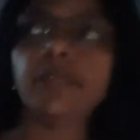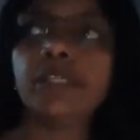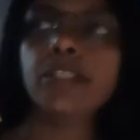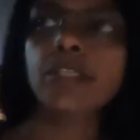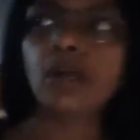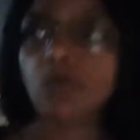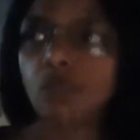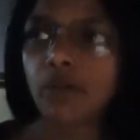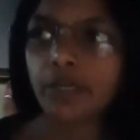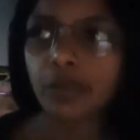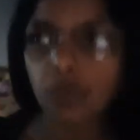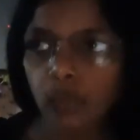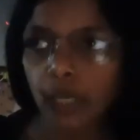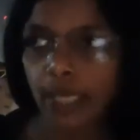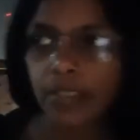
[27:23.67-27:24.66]
someone
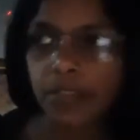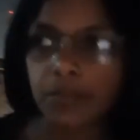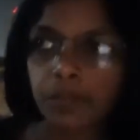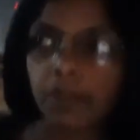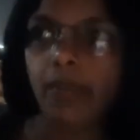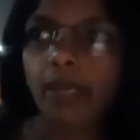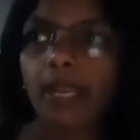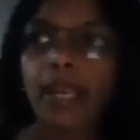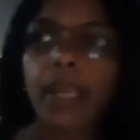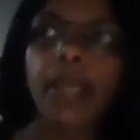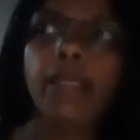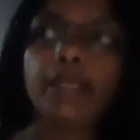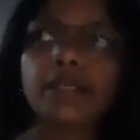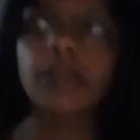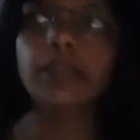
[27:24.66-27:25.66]
who has made
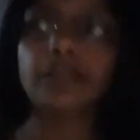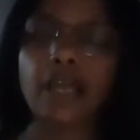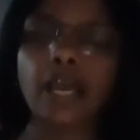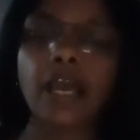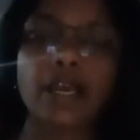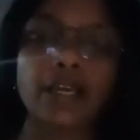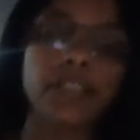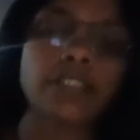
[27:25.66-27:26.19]
that